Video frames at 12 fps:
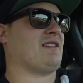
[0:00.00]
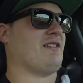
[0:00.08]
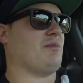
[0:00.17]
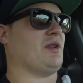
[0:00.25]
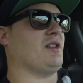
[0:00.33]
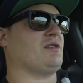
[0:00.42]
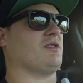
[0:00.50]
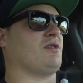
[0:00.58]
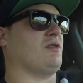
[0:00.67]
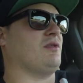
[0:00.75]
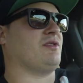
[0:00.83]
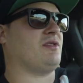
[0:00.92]
I've been under
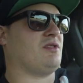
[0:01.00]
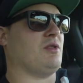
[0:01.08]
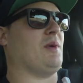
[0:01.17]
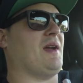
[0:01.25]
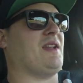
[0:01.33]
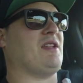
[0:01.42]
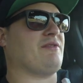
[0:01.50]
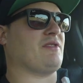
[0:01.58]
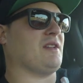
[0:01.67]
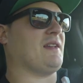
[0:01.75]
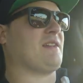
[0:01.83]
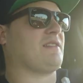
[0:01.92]
280 for the
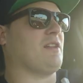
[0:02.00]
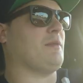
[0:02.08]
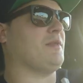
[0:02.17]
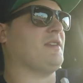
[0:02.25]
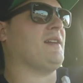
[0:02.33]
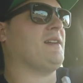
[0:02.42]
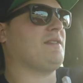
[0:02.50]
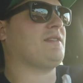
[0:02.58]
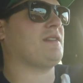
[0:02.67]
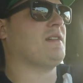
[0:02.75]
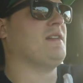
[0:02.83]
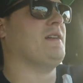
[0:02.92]
last couple days,
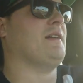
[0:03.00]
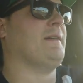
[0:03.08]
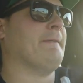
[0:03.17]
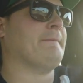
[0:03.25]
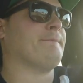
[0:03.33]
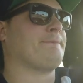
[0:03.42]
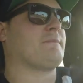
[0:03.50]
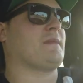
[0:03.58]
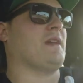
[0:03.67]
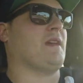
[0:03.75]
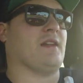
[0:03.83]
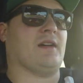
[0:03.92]

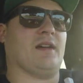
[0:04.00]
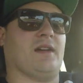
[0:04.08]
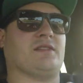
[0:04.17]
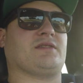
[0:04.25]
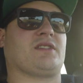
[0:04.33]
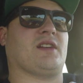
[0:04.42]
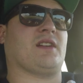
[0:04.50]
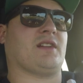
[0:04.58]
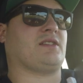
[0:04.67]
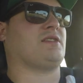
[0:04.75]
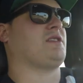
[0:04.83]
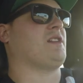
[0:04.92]
and uh, just kind
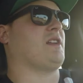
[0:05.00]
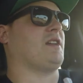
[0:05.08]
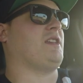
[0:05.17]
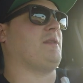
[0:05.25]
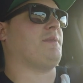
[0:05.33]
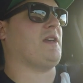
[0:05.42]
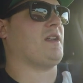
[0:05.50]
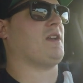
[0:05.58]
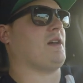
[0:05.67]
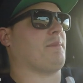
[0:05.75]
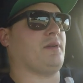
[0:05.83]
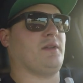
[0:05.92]
of kind of keep that
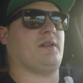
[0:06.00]
up.